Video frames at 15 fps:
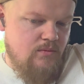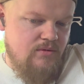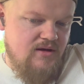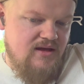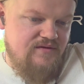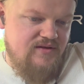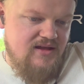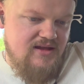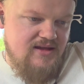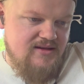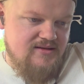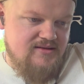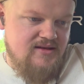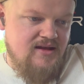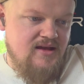But if it
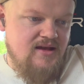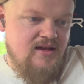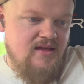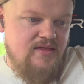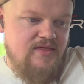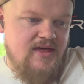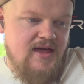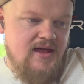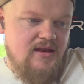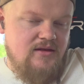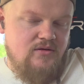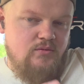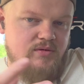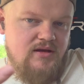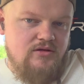is, then
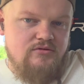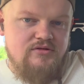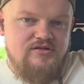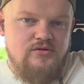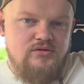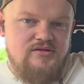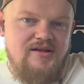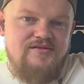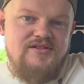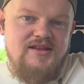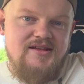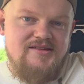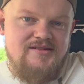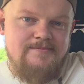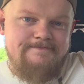there'll be the results after
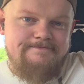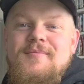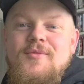this.